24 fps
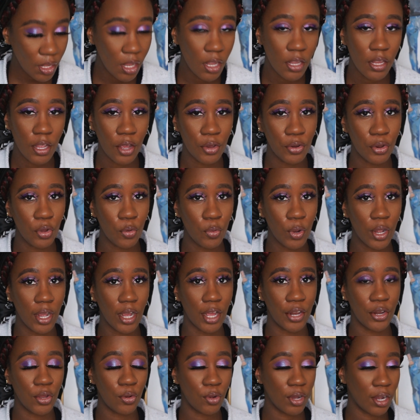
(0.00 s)
And y'all know what? I
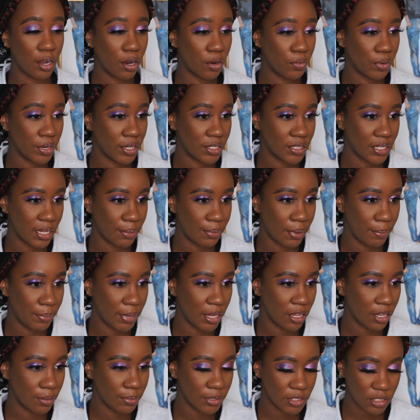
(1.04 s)
know I already set my
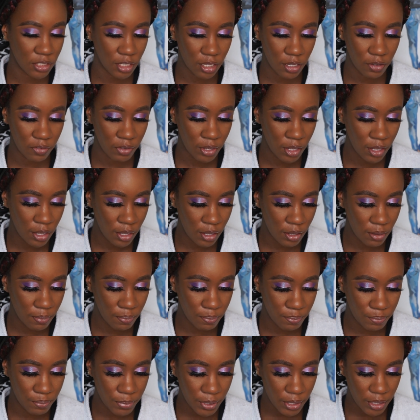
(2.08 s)
makeup and stuff,
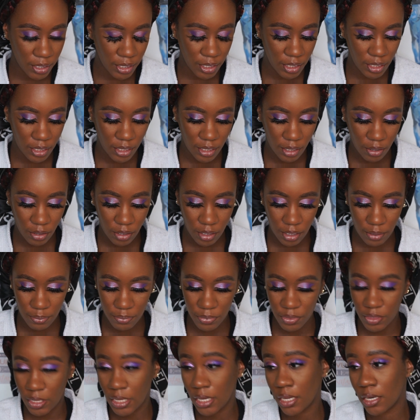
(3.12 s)
but now that I'm
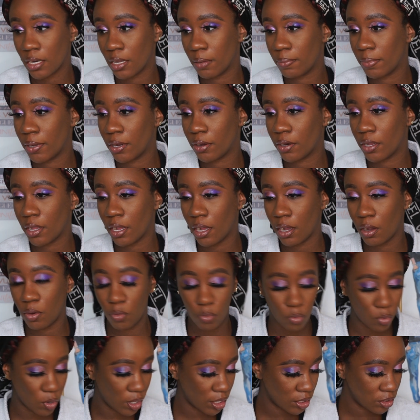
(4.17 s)
thinking about it, I
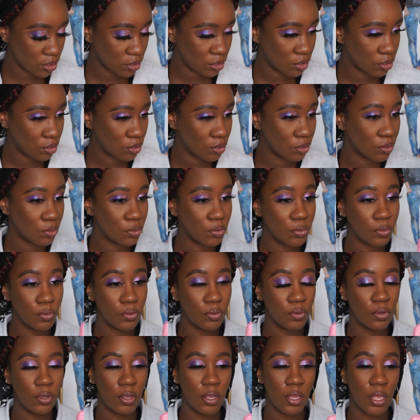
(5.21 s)
want to
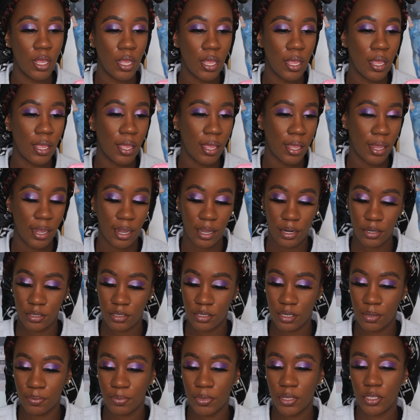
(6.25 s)
add
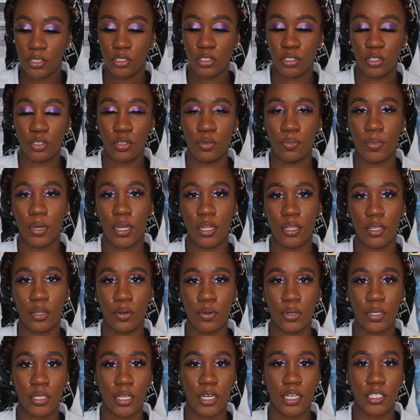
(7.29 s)
something to my
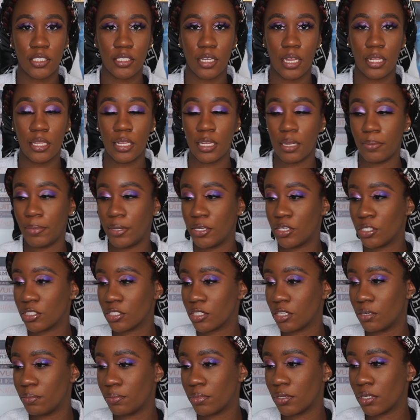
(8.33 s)
lower lash line. Look at me just
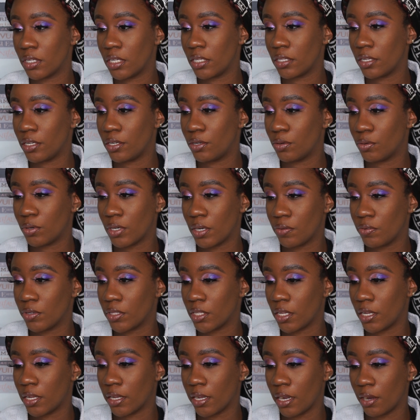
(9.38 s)
completely doing
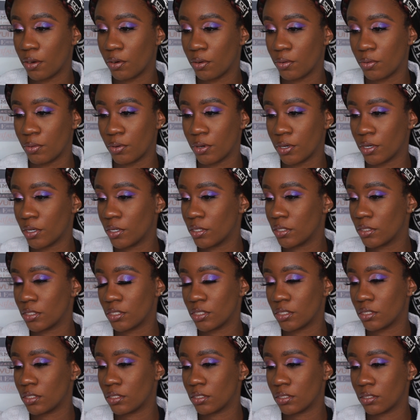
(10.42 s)
everything out of order. It's
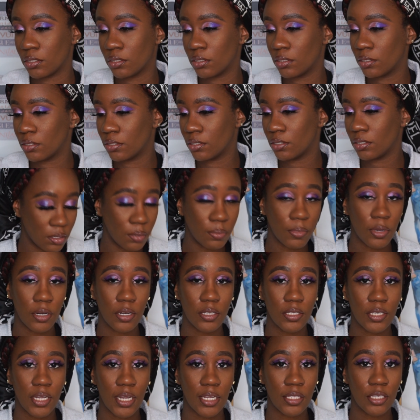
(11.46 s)
just so I'm gonna
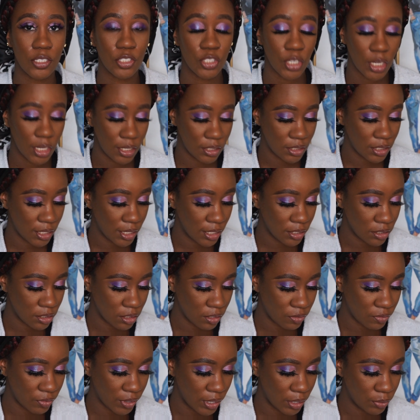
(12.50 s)
take the shade
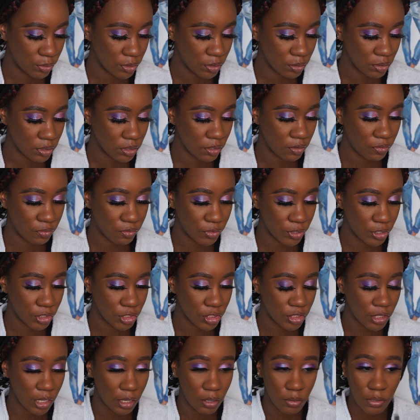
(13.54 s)
Testify, which was the first
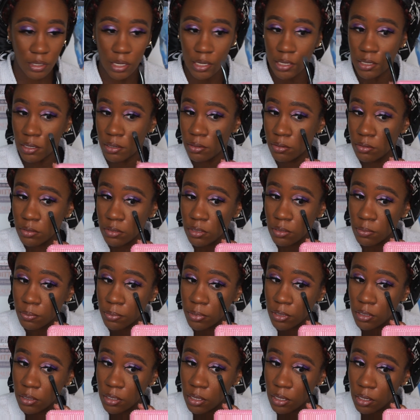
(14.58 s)
shadow that I used, and
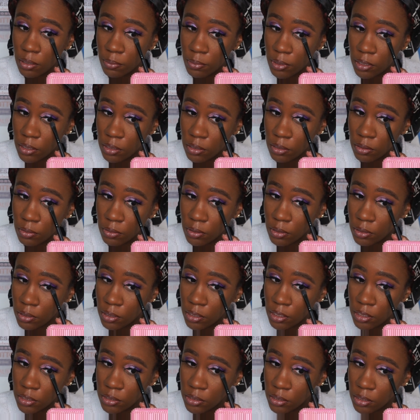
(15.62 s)
put that on my lower
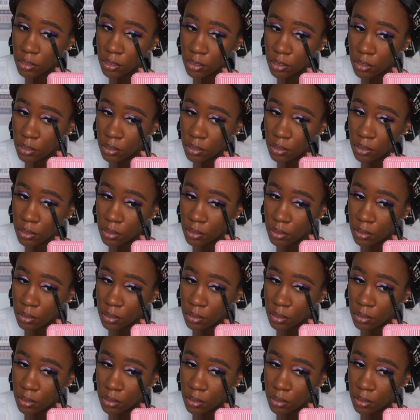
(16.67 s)
lash line.